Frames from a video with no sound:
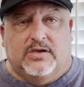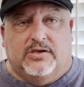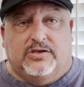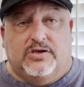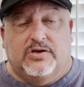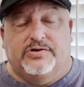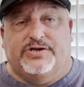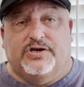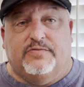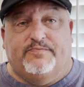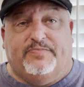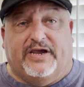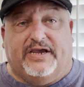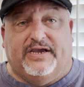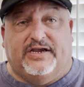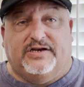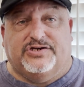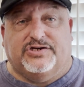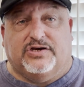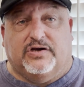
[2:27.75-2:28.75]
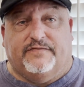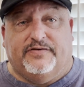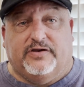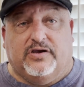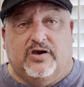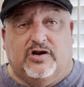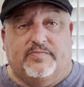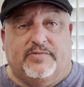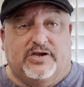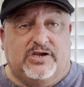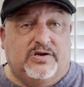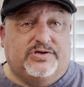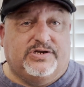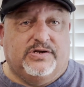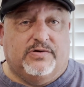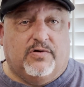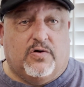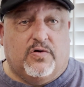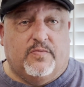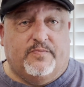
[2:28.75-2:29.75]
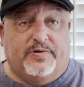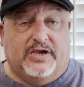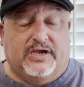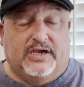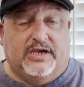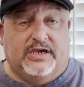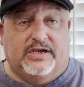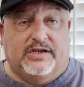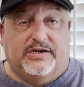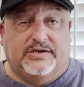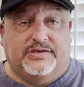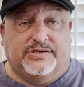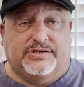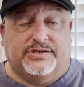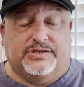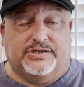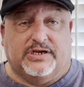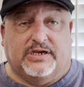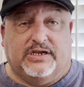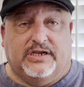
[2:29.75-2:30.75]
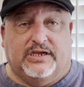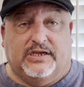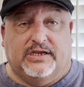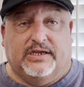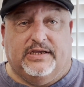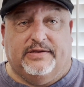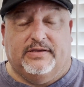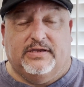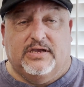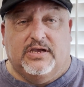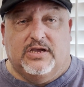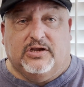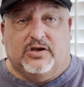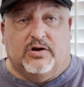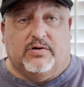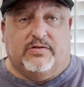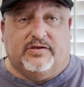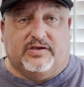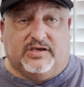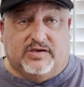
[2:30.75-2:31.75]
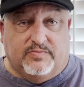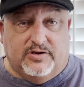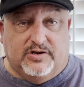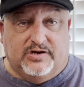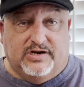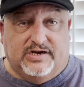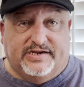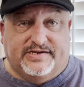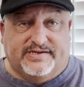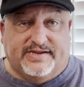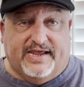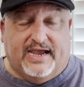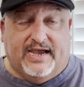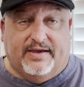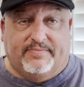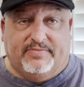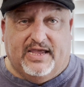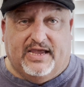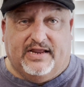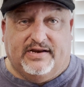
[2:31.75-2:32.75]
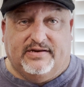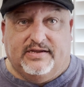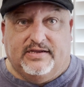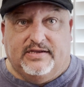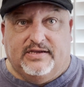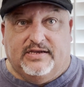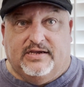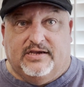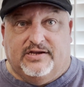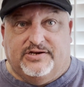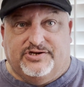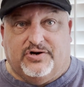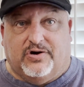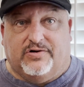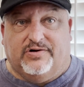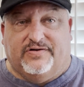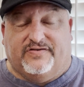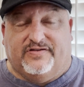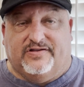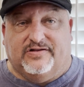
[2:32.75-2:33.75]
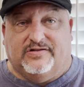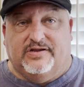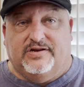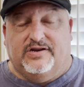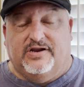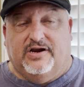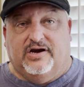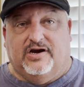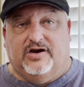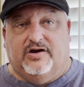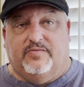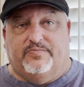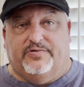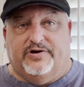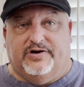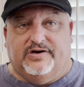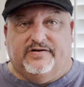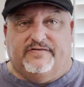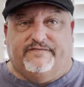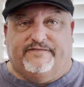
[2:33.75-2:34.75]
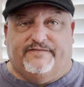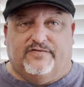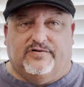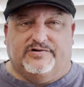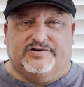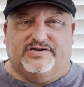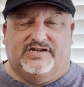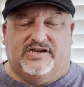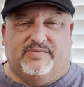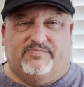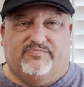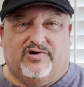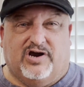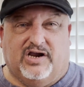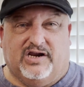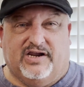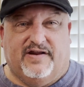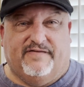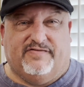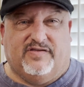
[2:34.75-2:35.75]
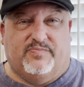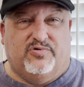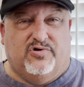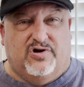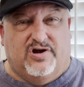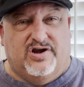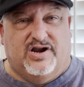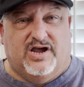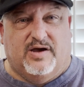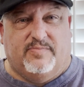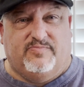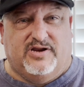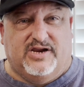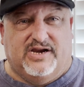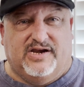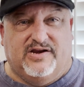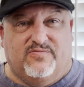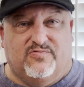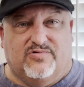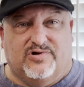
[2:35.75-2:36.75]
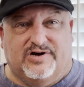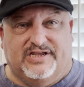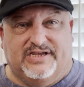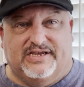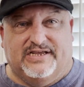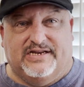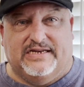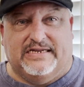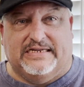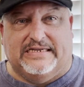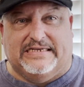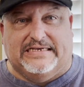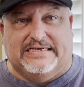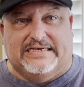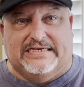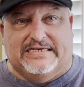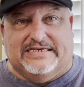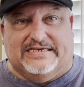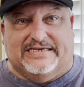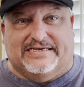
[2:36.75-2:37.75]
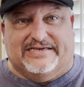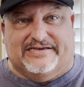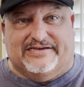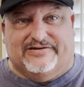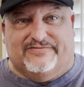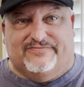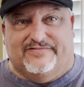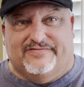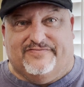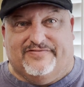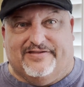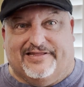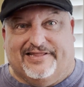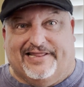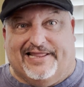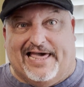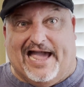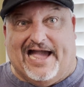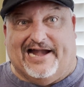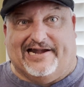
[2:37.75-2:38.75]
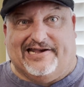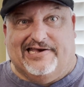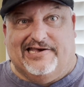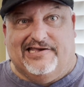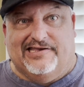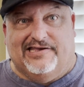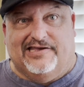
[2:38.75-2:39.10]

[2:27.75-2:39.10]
YouTube page. So if you go to my YouTube homepage and go to the communities tab, that chart is still in there, but unfortunately I'm probably gonna have to put an updated one in with the lack